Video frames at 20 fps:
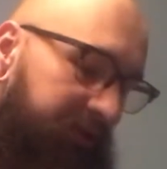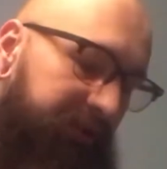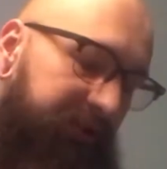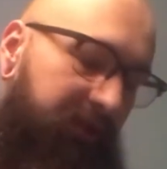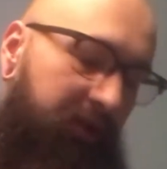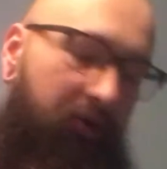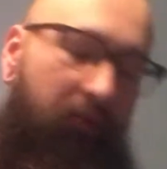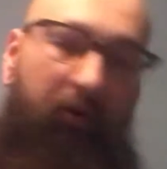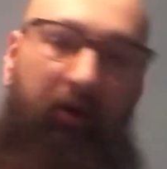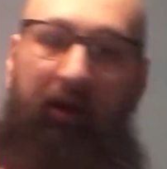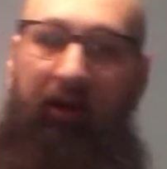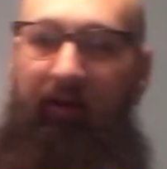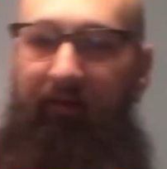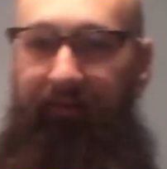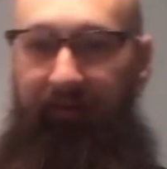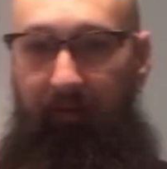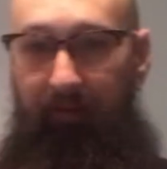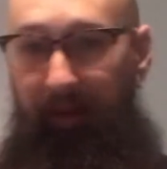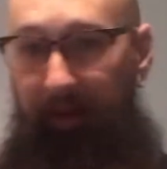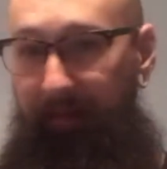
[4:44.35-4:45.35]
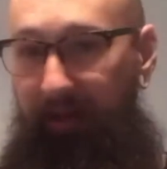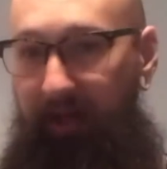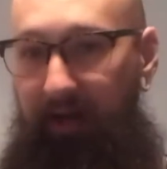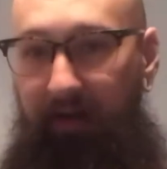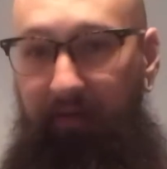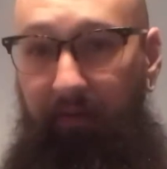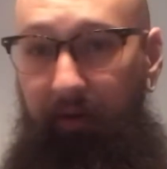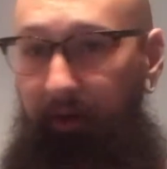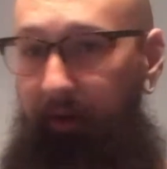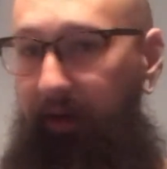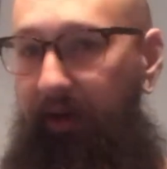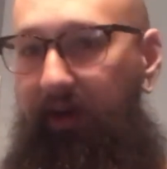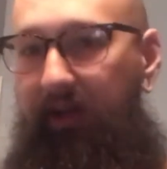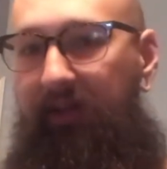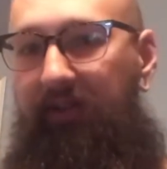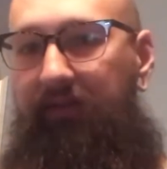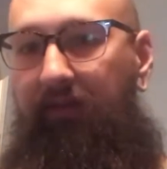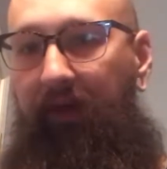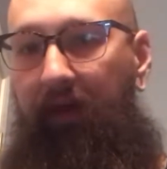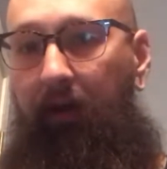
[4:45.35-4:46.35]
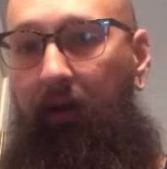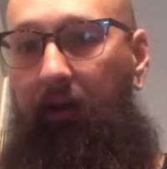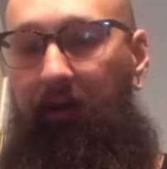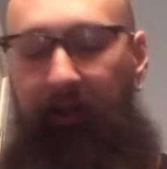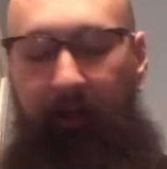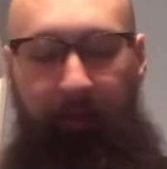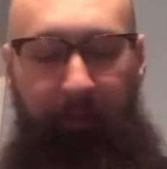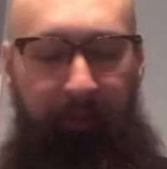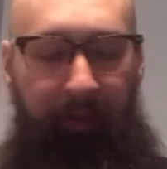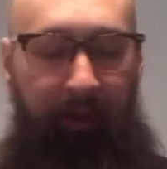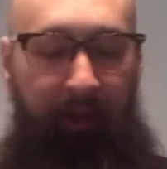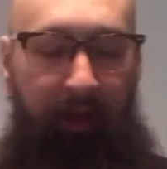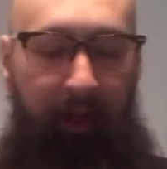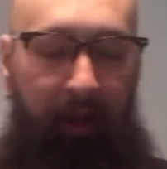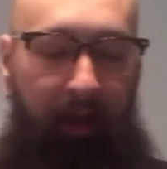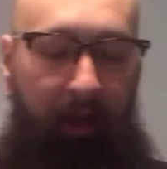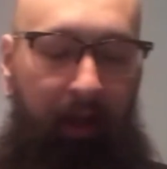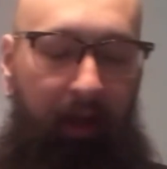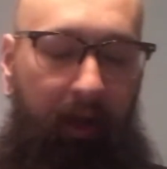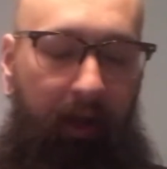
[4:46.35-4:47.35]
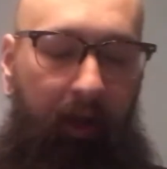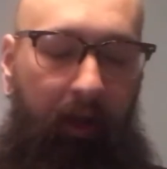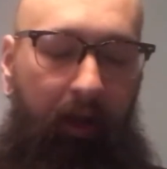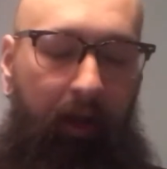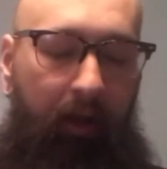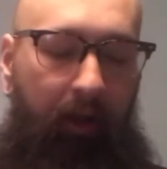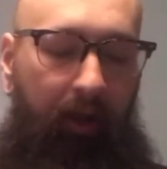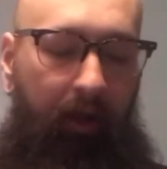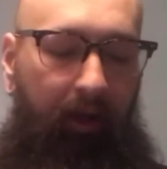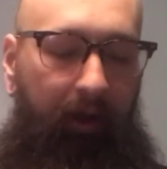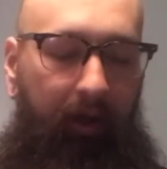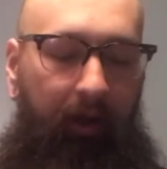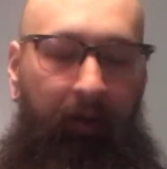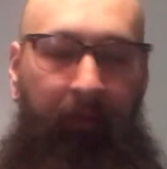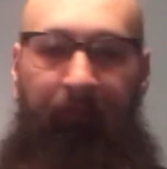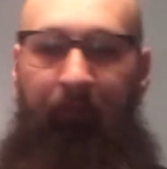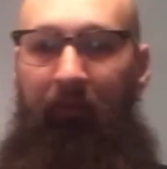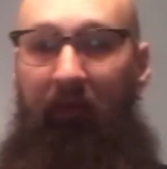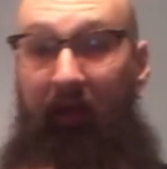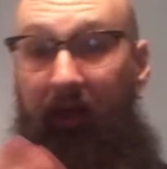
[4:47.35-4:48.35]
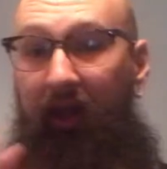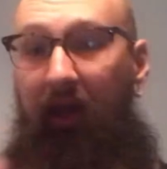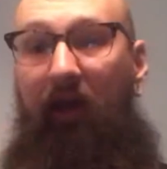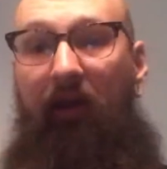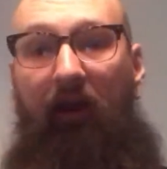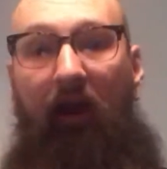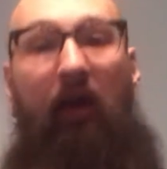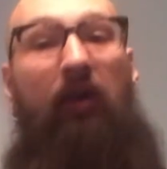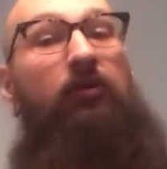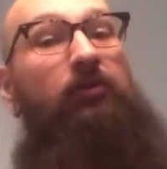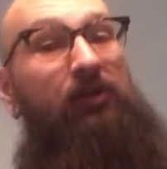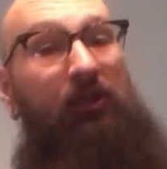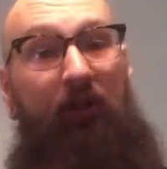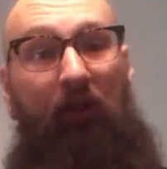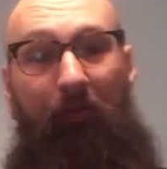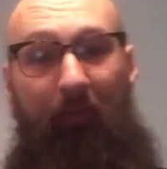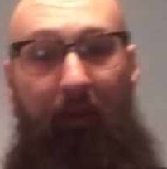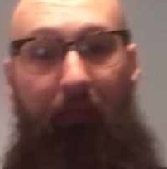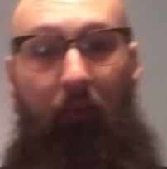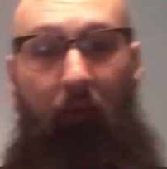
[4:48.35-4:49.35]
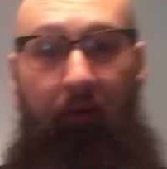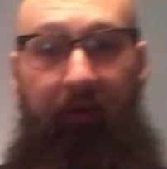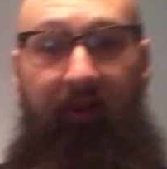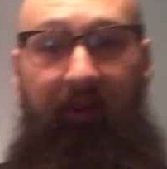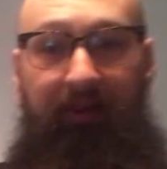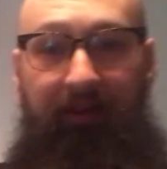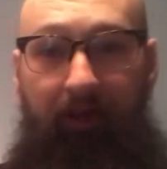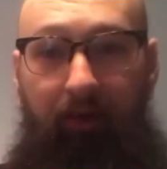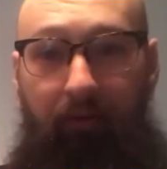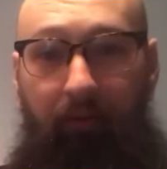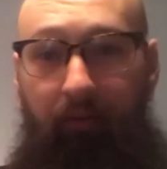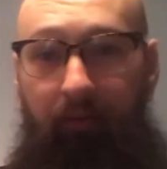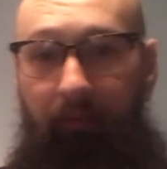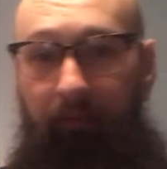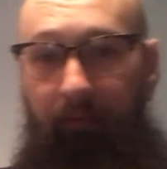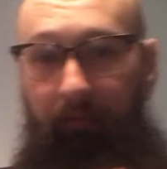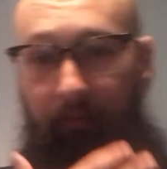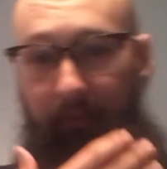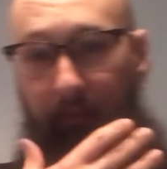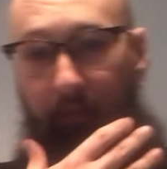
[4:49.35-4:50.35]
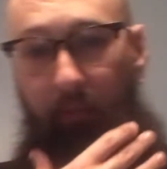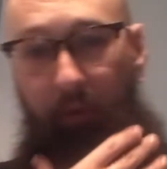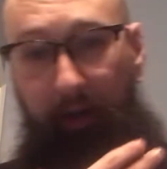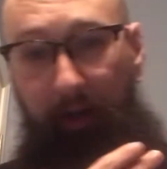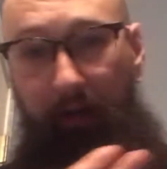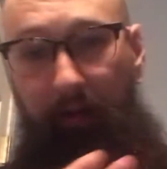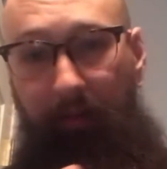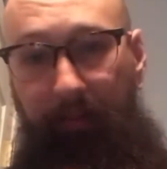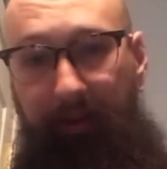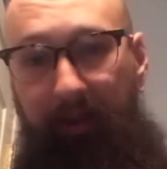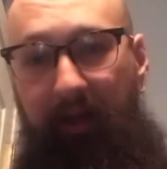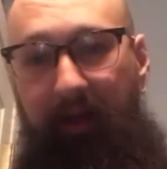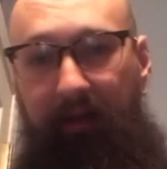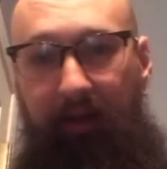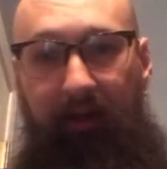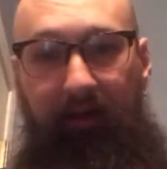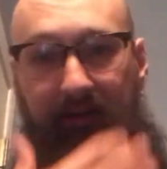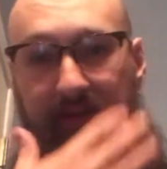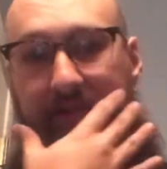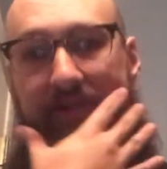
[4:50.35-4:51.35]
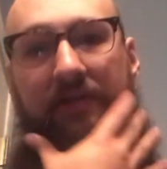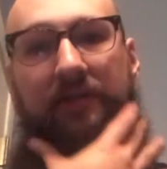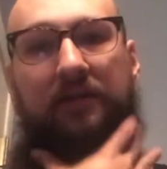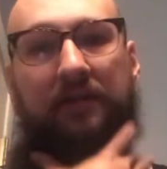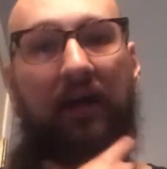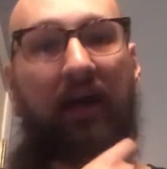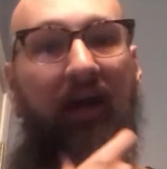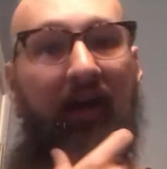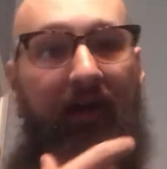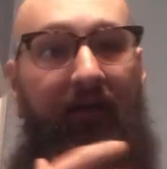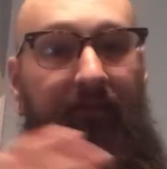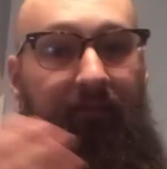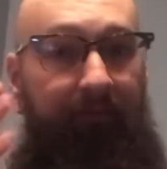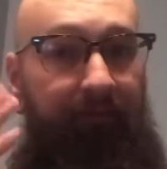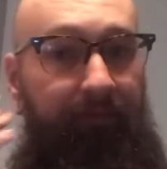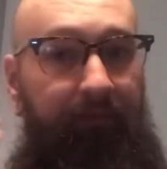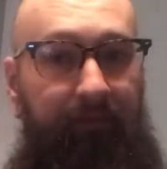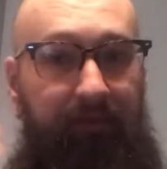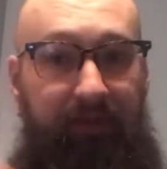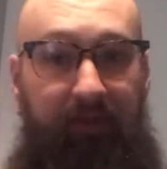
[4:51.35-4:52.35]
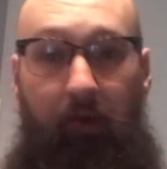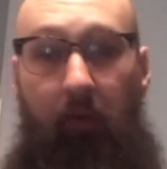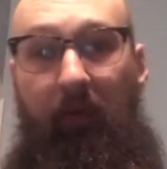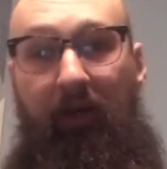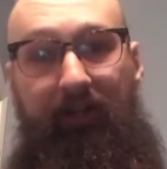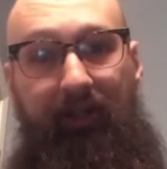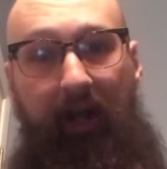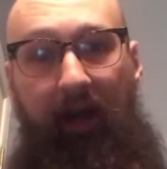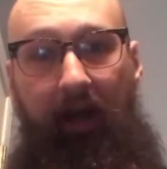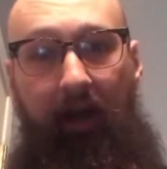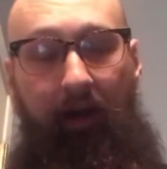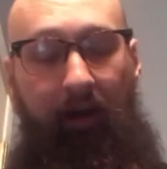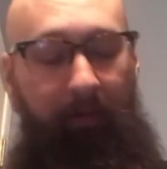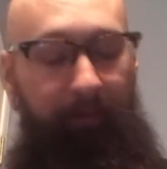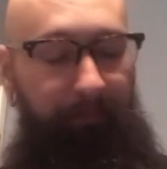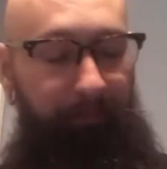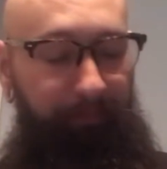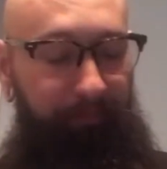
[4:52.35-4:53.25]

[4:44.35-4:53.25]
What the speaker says: just going to want enough to maybe cover your index finger tip. Again, I use a little bit more than you will because I have so much hair.